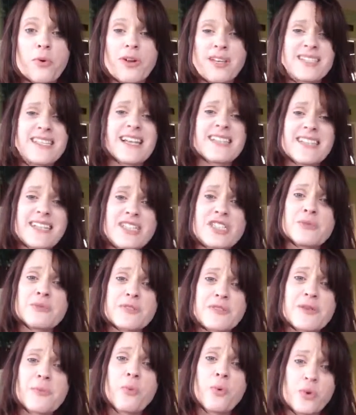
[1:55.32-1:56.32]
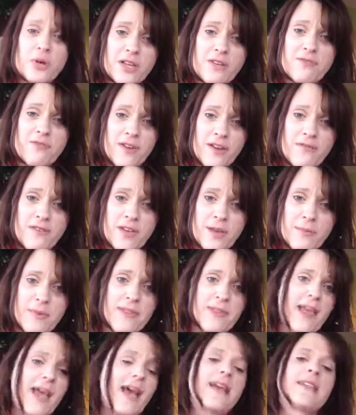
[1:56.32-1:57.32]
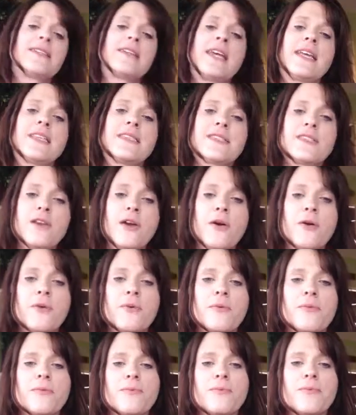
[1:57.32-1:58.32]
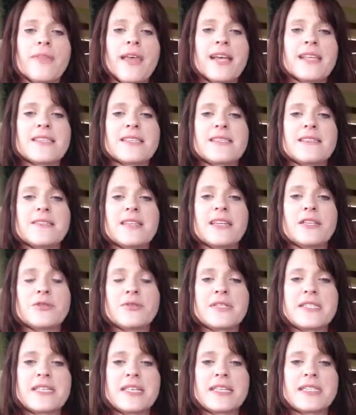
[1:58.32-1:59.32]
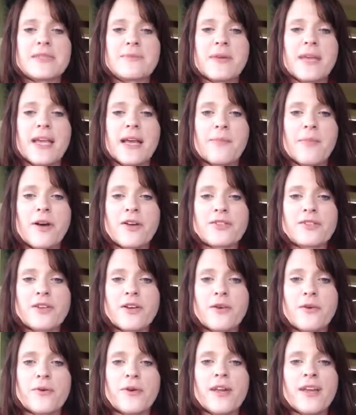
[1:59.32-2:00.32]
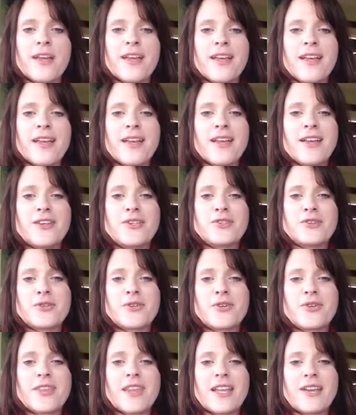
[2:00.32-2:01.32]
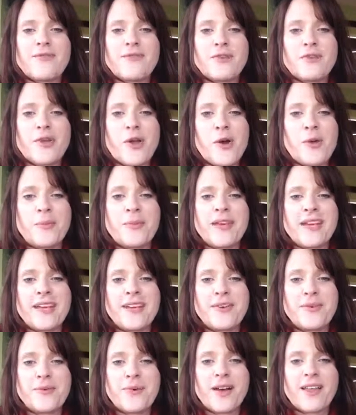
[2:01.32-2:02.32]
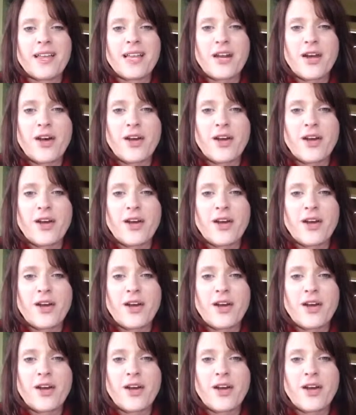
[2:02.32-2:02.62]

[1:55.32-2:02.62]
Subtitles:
it sounds like she was supportive of him in that, and so that's interesting to me. I'm also sure that if you know me well at